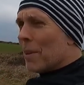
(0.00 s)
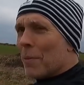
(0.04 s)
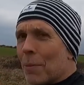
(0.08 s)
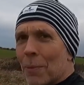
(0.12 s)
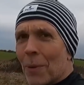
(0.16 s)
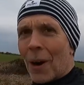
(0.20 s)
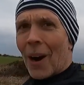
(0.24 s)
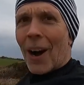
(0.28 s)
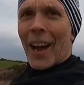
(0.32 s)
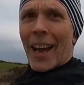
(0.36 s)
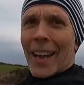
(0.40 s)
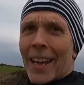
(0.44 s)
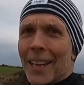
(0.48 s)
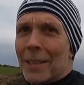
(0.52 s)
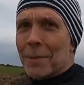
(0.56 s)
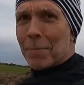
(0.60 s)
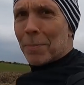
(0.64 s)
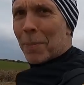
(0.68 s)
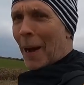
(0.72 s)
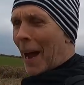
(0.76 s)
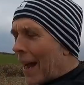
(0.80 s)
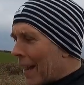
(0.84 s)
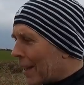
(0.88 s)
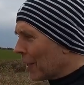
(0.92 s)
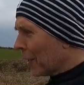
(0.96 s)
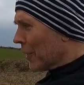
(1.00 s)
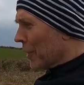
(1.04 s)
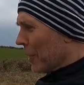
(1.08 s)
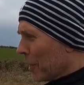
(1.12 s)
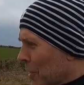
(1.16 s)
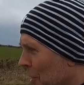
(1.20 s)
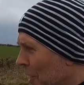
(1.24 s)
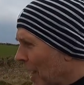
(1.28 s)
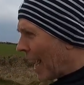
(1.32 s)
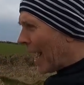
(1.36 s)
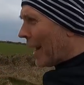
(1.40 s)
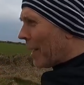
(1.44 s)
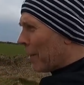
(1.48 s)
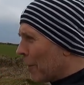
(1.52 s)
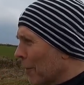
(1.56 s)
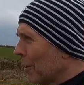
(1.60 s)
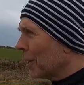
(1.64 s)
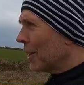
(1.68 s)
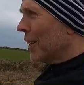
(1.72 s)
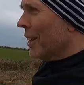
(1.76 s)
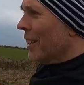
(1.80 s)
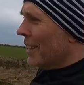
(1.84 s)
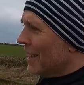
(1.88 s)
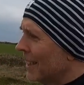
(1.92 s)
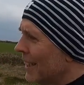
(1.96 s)
Steve Wyatt is back on the
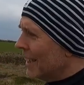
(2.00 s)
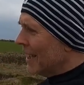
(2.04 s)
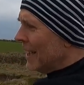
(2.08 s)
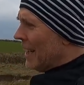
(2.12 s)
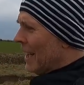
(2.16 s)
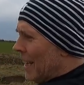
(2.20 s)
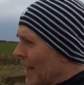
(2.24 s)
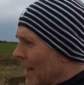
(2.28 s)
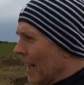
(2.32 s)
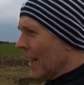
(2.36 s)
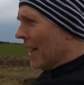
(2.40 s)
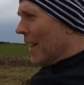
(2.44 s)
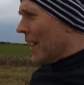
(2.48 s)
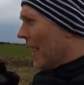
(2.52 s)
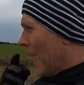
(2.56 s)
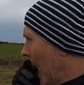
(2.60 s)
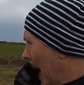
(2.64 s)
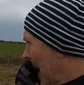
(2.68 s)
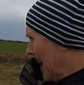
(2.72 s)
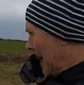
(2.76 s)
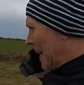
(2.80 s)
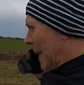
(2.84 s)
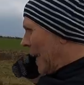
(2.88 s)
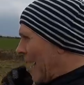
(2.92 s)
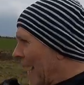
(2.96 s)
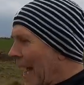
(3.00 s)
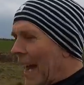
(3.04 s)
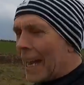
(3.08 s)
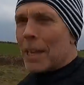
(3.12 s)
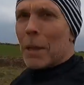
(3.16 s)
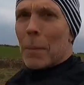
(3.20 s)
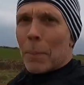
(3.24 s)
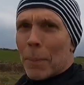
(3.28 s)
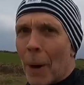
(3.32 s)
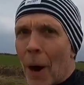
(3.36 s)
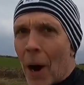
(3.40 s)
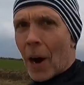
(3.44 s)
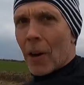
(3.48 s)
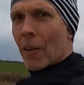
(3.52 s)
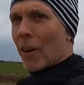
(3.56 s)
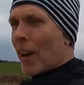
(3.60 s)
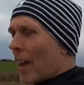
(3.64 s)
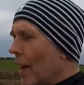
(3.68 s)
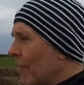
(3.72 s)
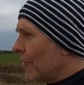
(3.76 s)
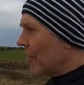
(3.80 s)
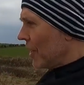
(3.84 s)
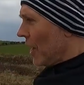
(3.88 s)
channel, AKA the pirate.